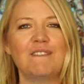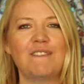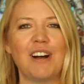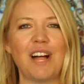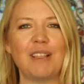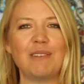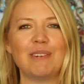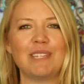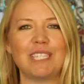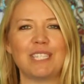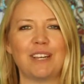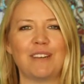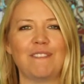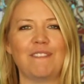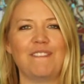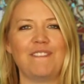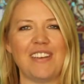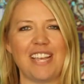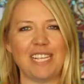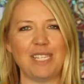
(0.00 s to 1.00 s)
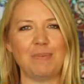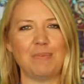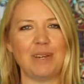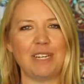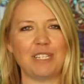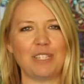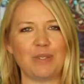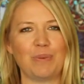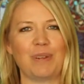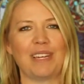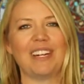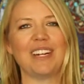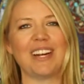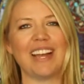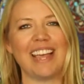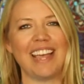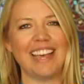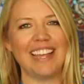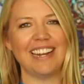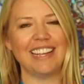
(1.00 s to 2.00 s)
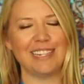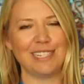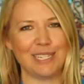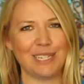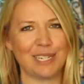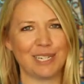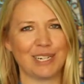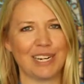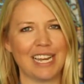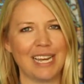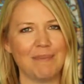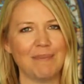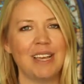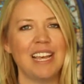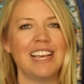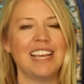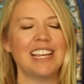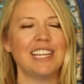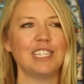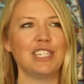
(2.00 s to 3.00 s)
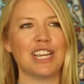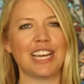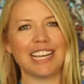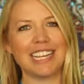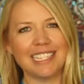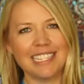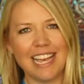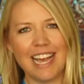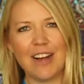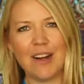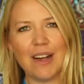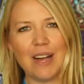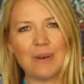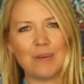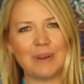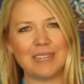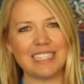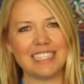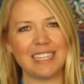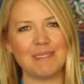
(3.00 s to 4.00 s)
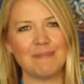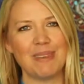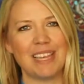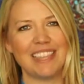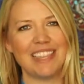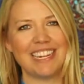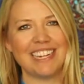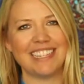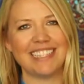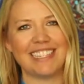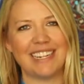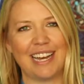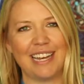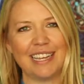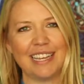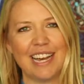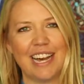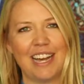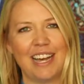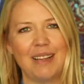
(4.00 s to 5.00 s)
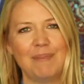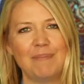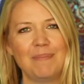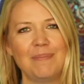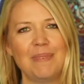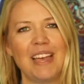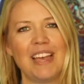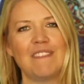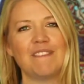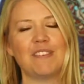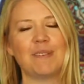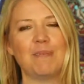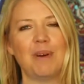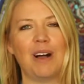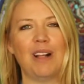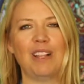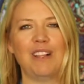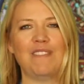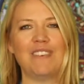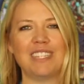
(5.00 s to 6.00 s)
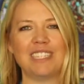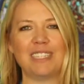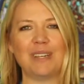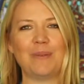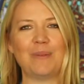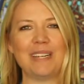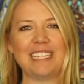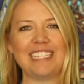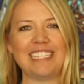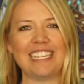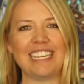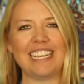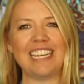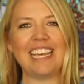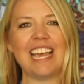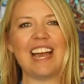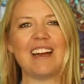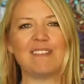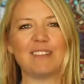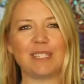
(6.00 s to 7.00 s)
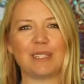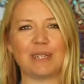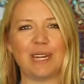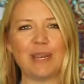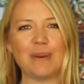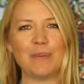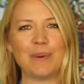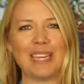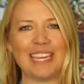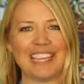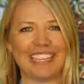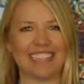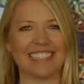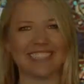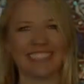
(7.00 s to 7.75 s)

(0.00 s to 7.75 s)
Follow us on Facebook, Twitter, and Instagram Check us out at wesleymethodist.com and from all of us at Wesley, have a great week.